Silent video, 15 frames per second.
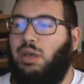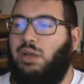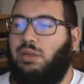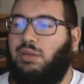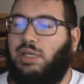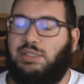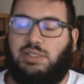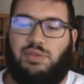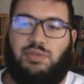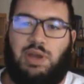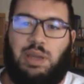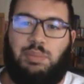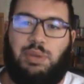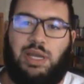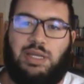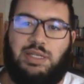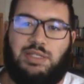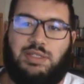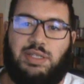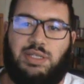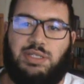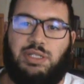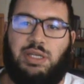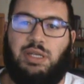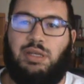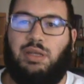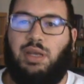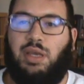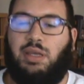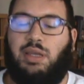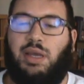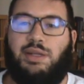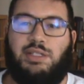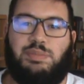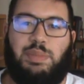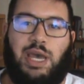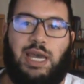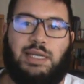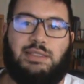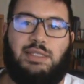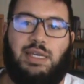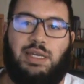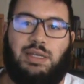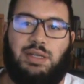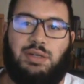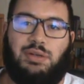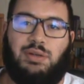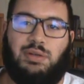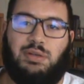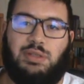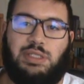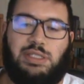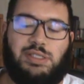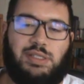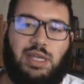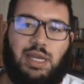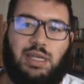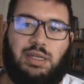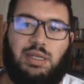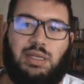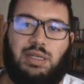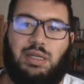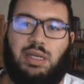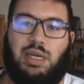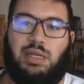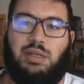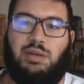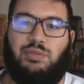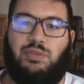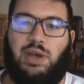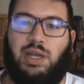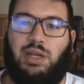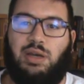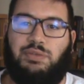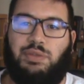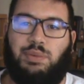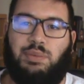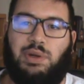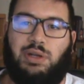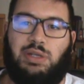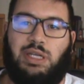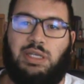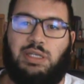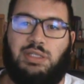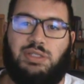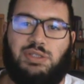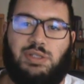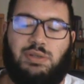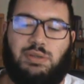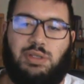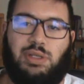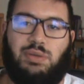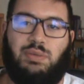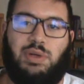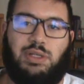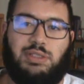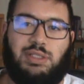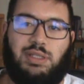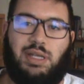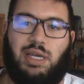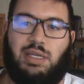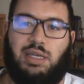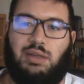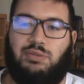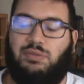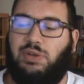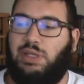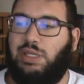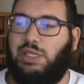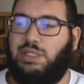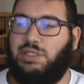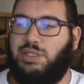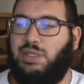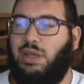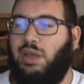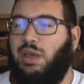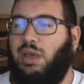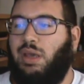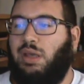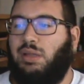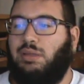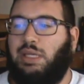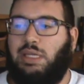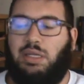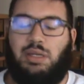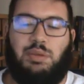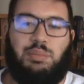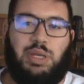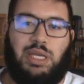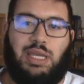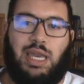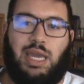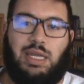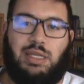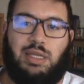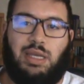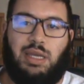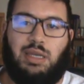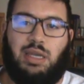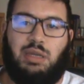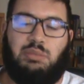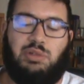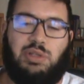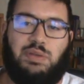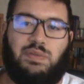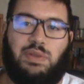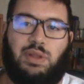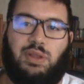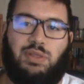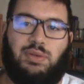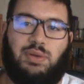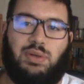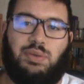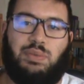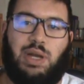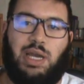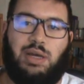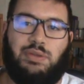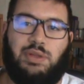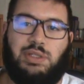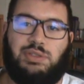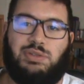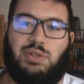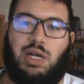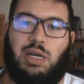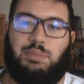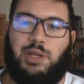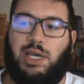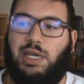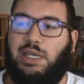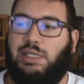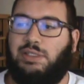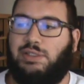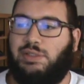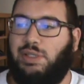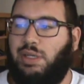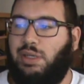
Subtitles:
Lost the fight by decision. Got his back taken early standing. Had to fight off the rear naked choke. Did well to not get finished. Landed a big head kick, I believe, in the third round that dropped Heist.